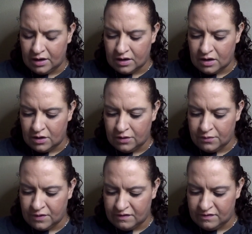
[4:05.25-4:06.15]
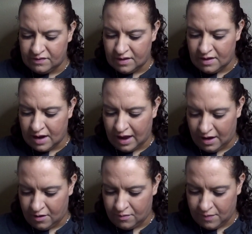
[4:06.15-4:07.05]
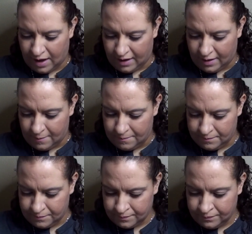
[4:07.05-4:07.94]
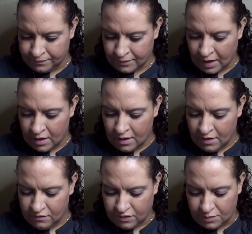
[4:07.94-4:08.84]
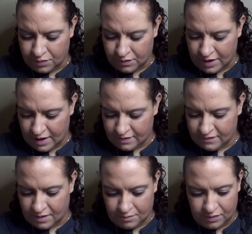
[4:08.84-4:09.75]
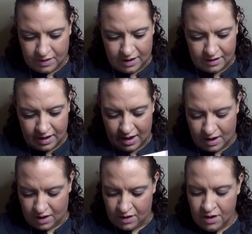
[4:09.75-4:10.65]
Colorista hair makeup for brunettes and black hair.